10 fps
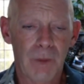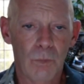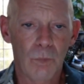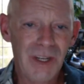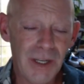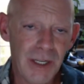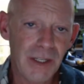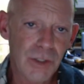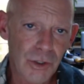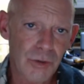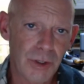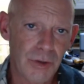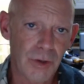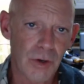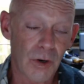we need to treat
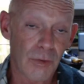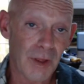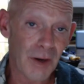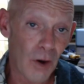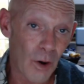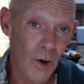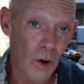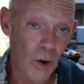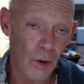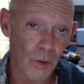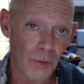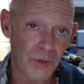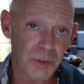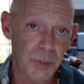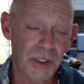the earth and all the
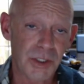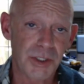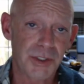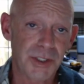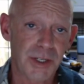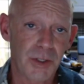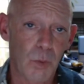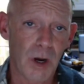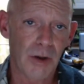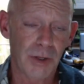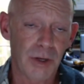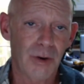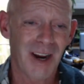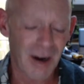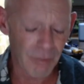species that dwell here,
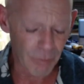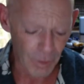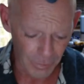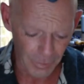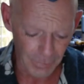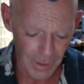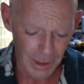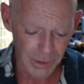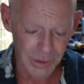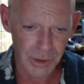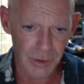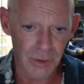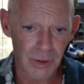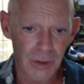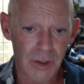everything that is
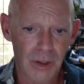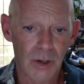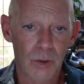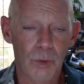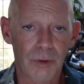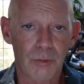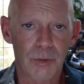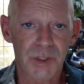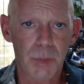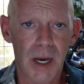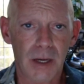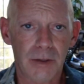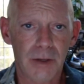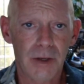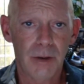here, with
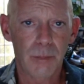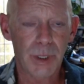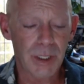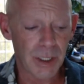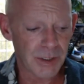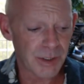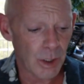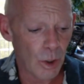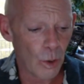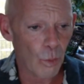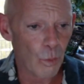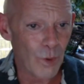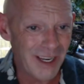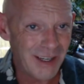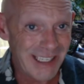respect, because
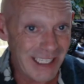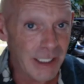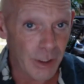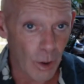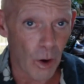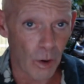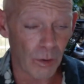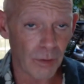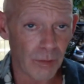we need it all.